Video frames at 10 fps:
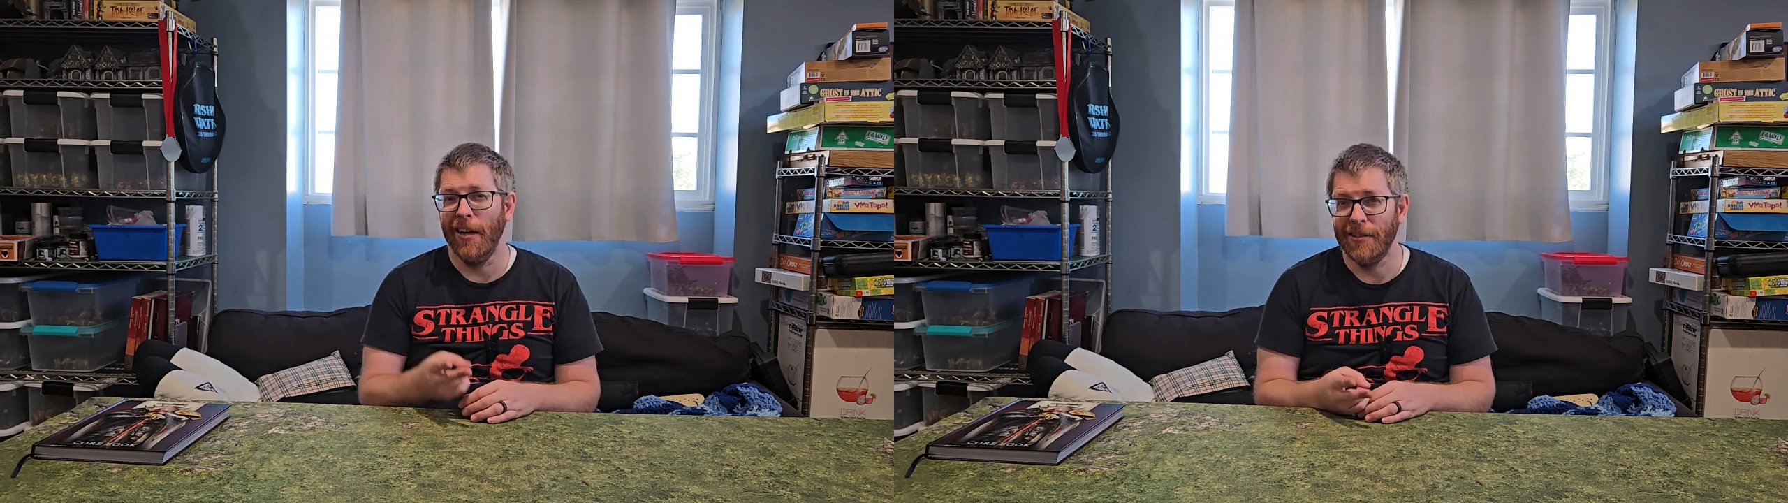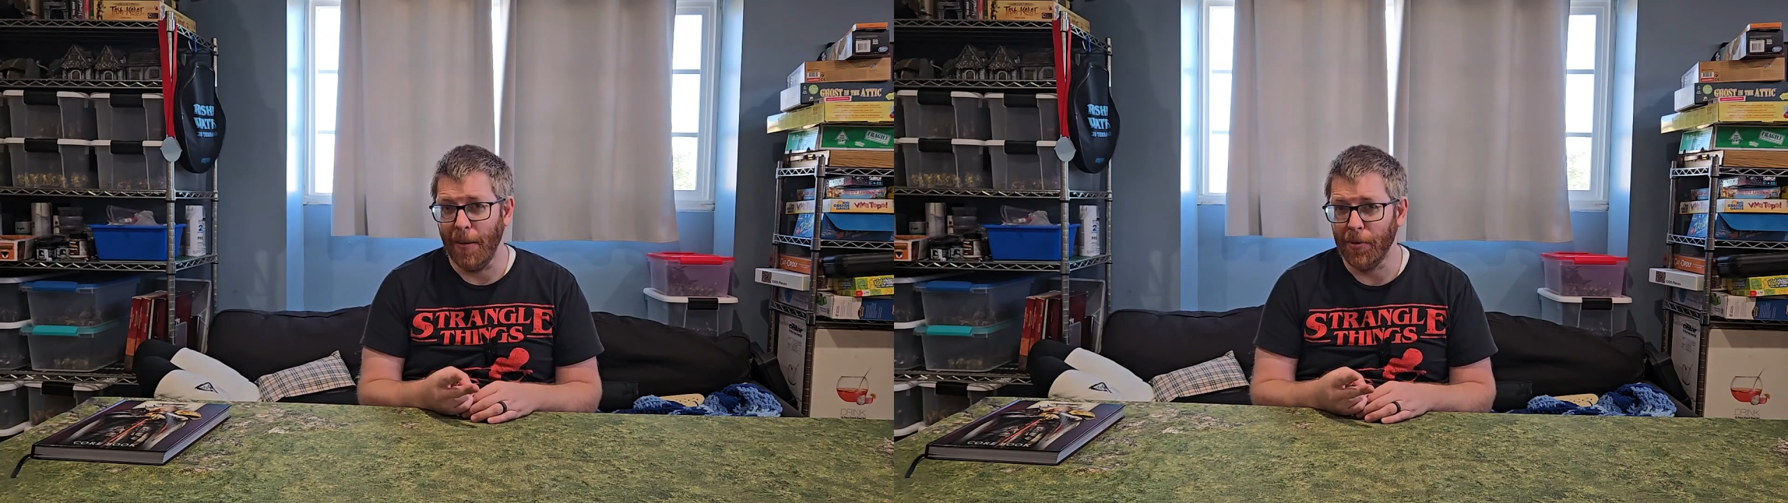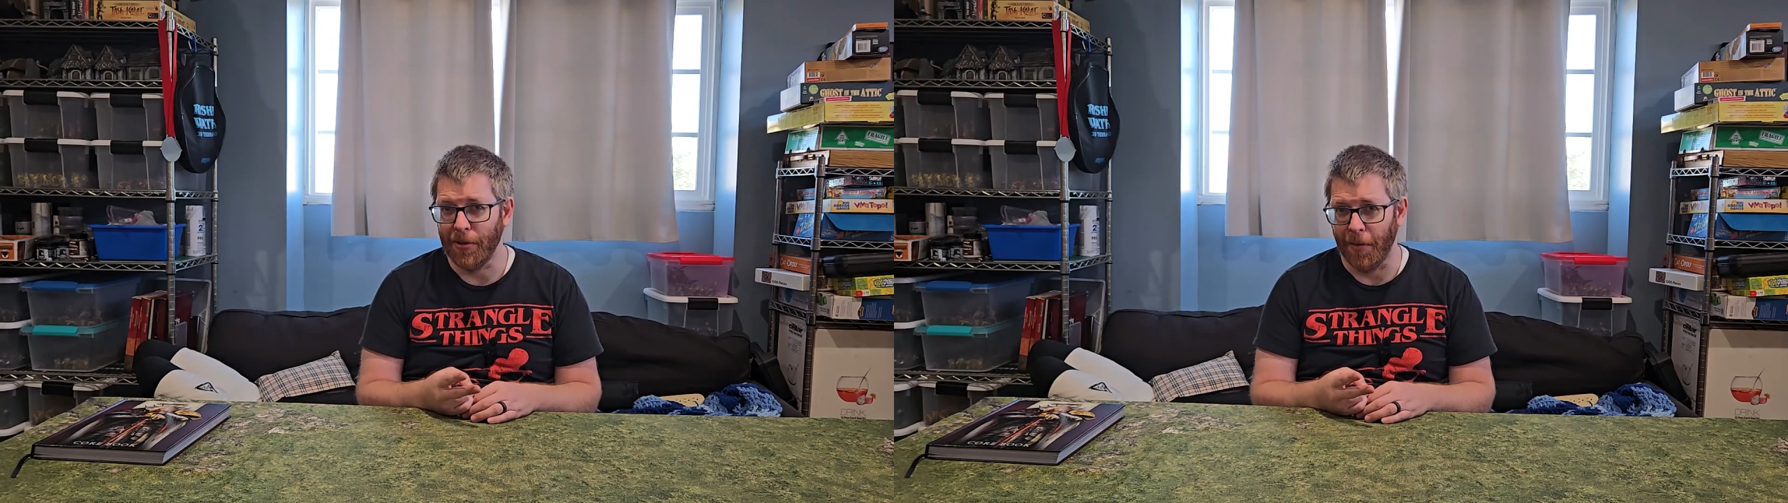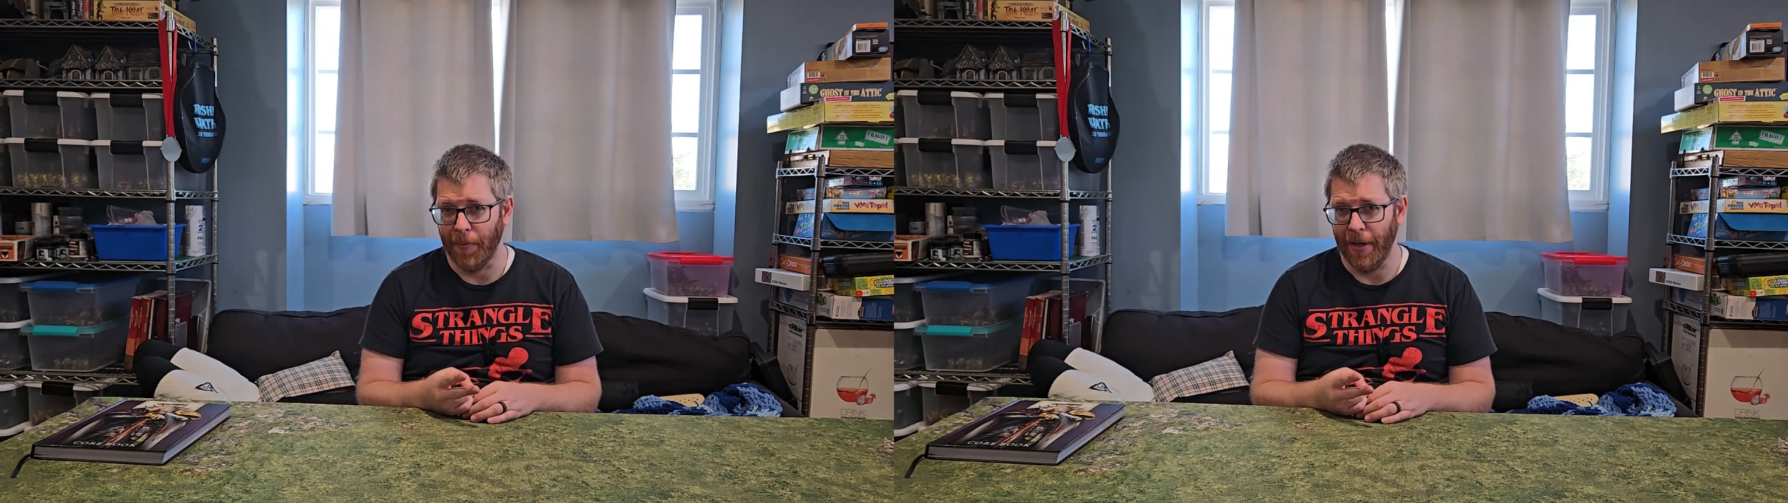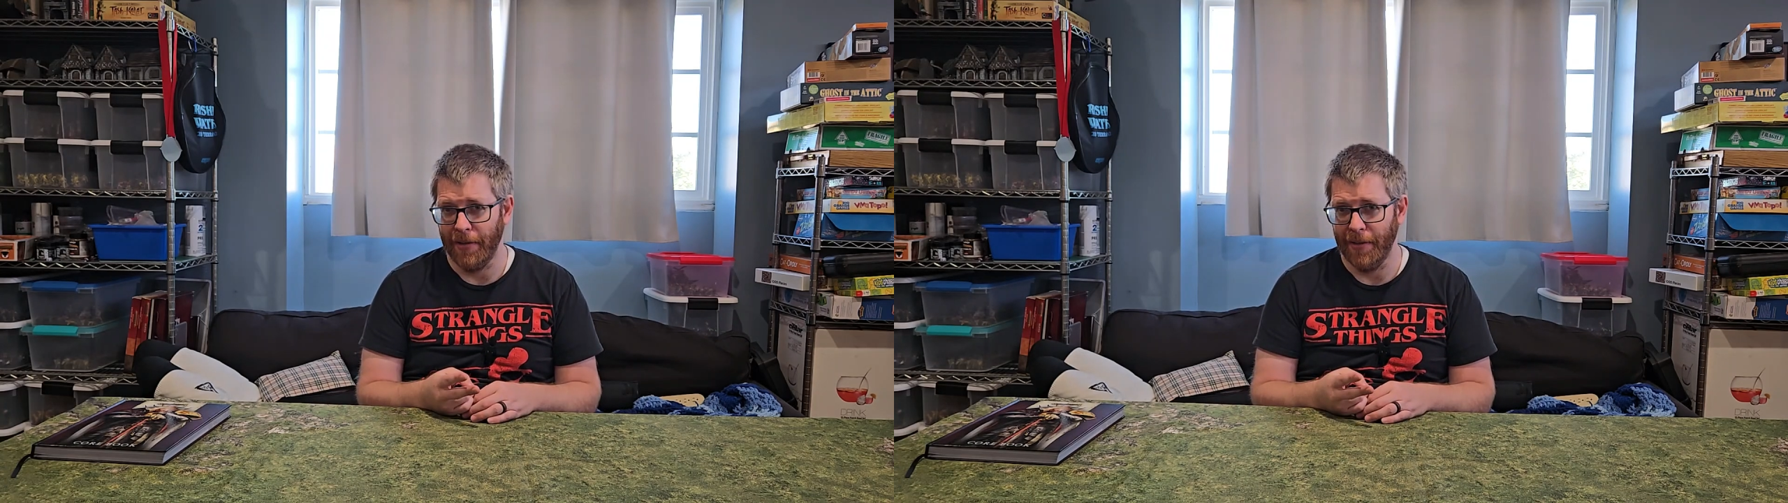Double turn
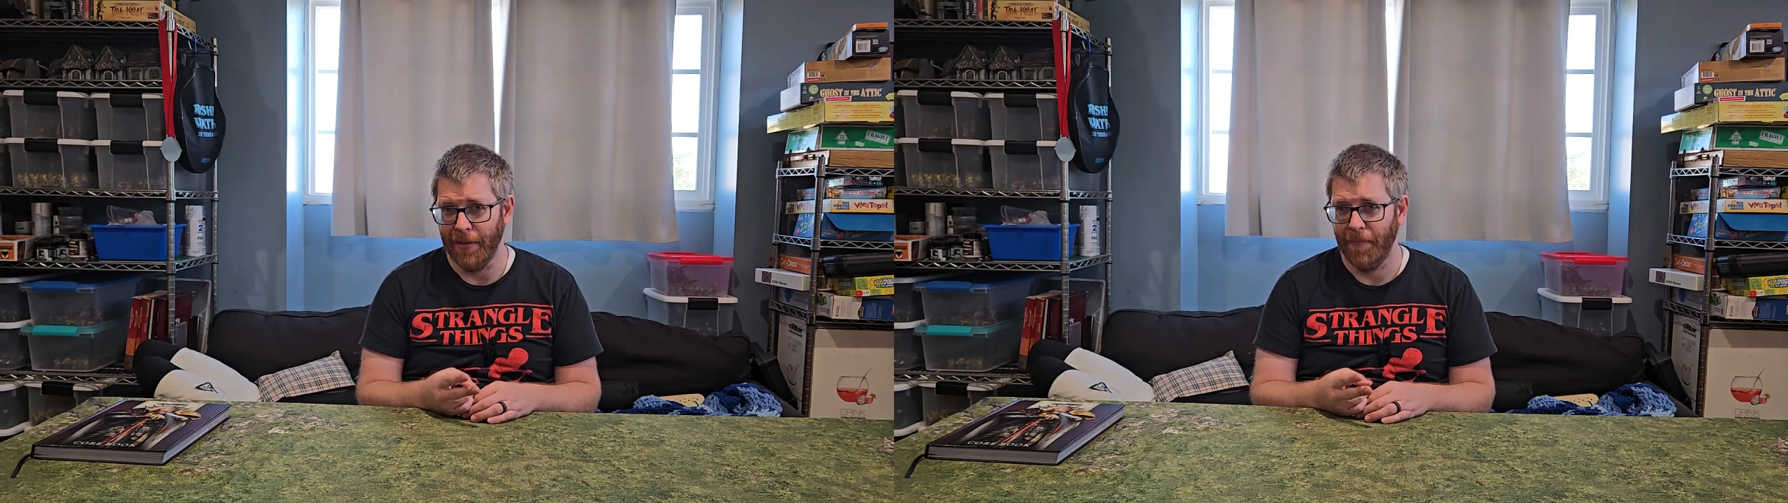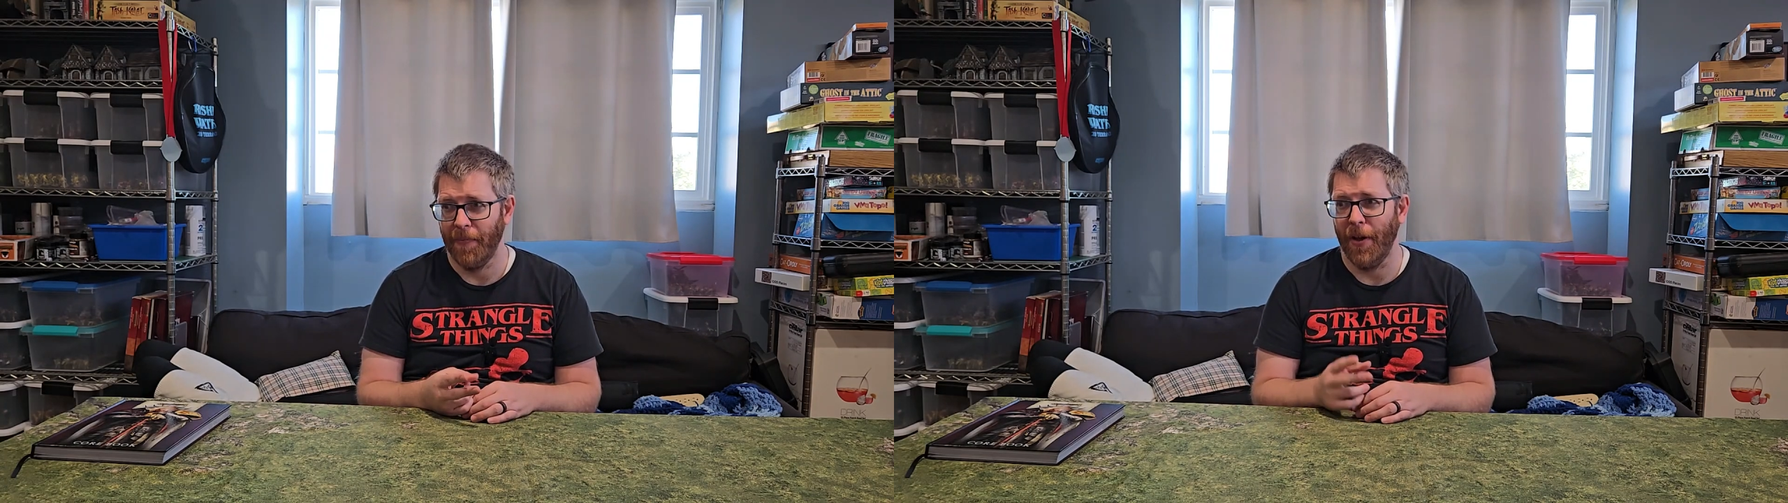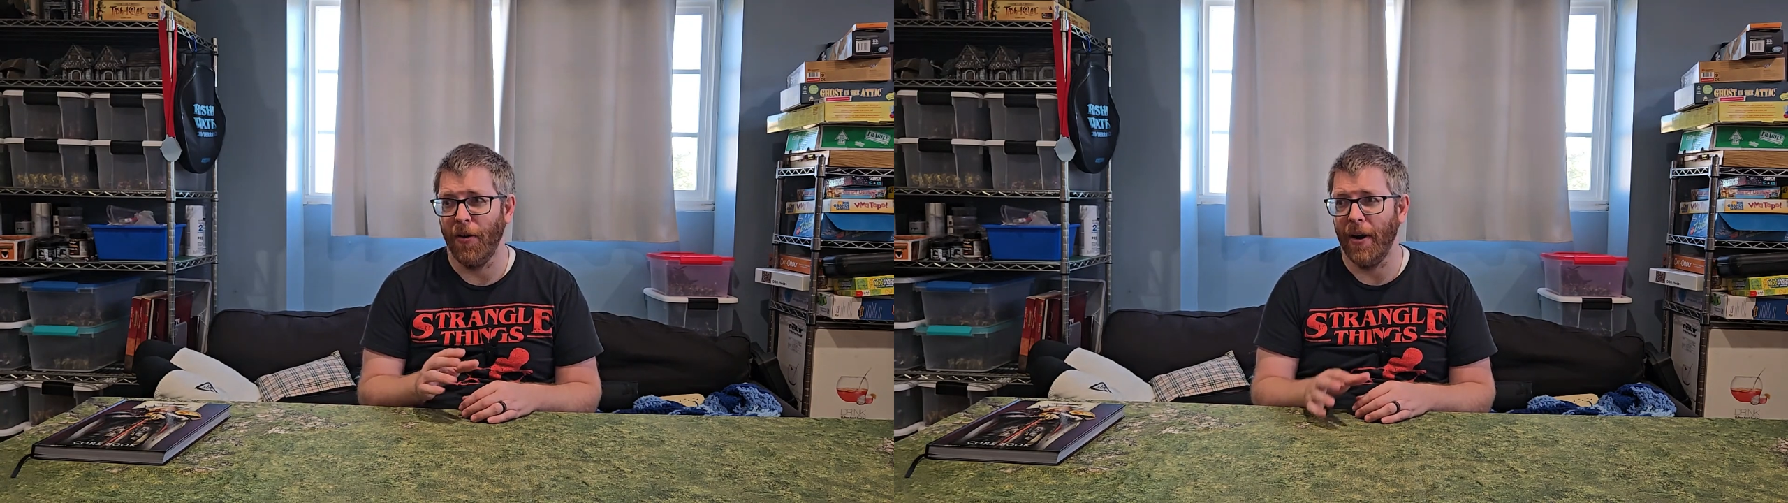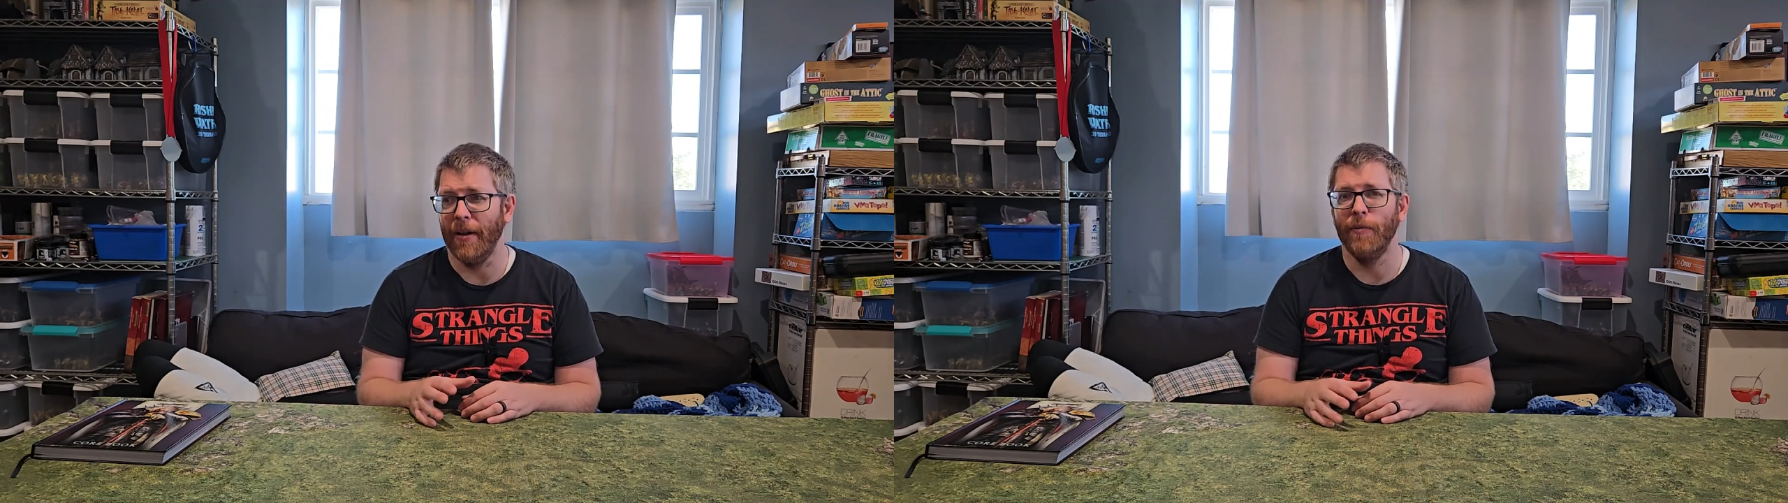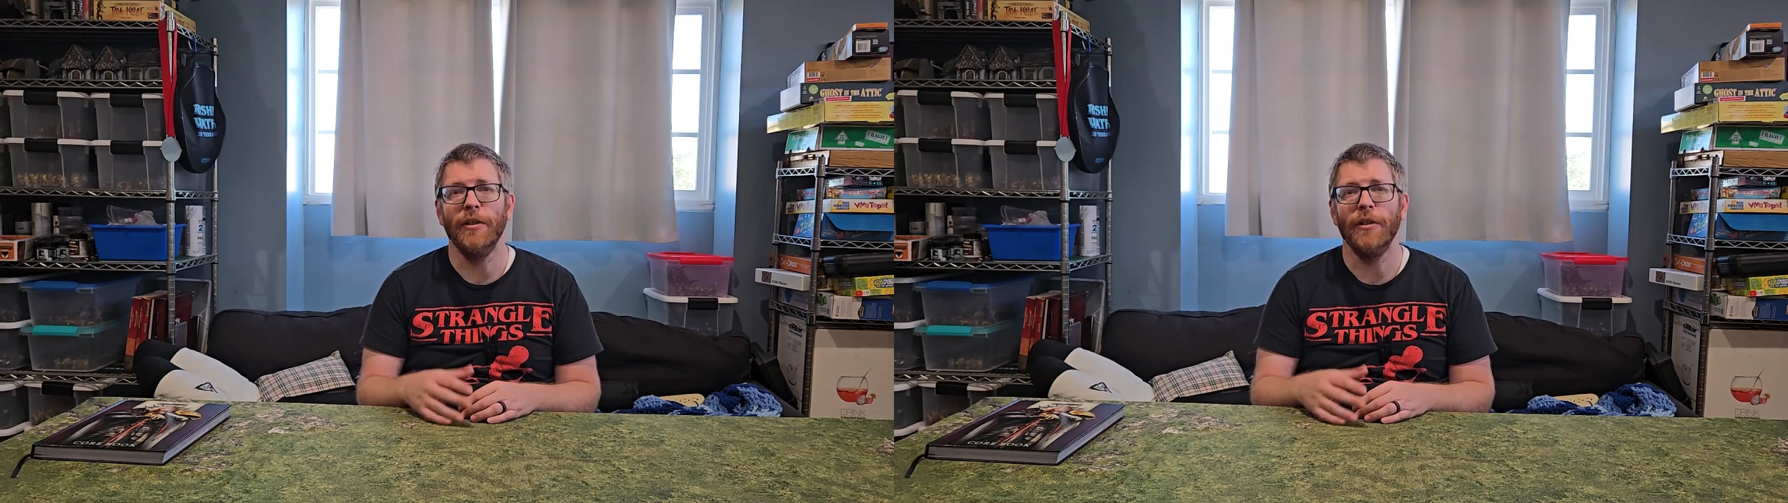penalty. All right,